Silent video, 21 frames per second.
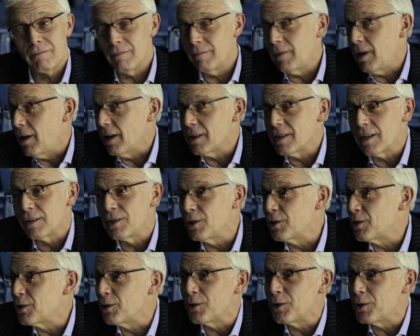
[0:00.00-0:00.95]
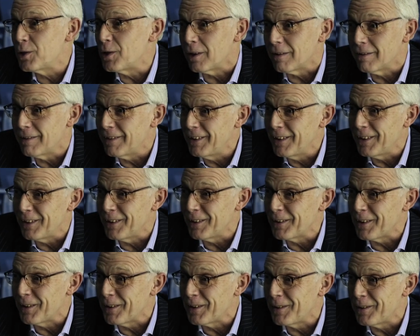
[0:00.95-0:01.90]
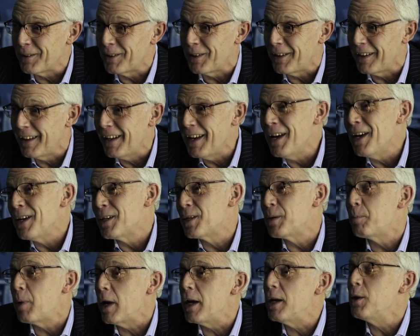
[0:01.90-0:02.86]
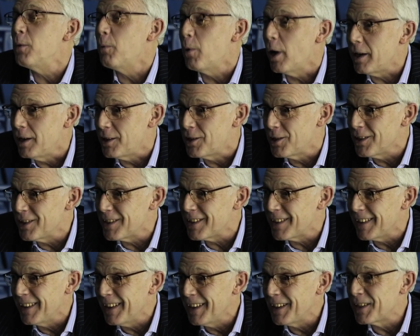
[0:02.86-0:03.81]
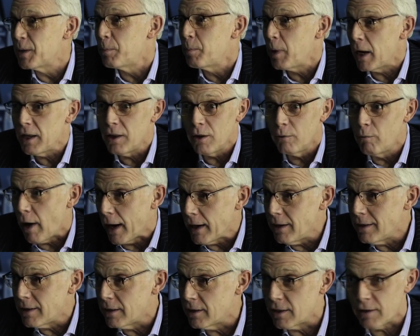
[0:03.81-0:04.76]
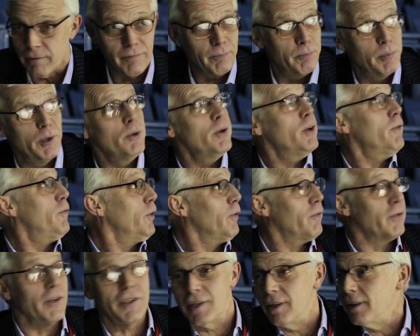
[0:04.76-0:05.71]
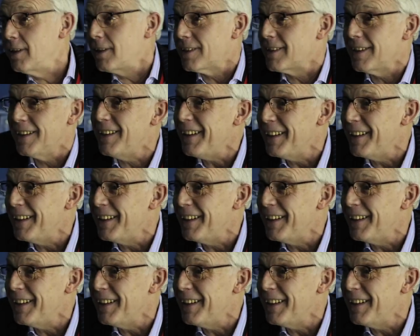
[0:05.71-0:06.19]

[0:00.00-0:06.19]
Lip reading: Well, as I just touched on, you know, to pay the wages, to pay the rent, it's a beautiful facility.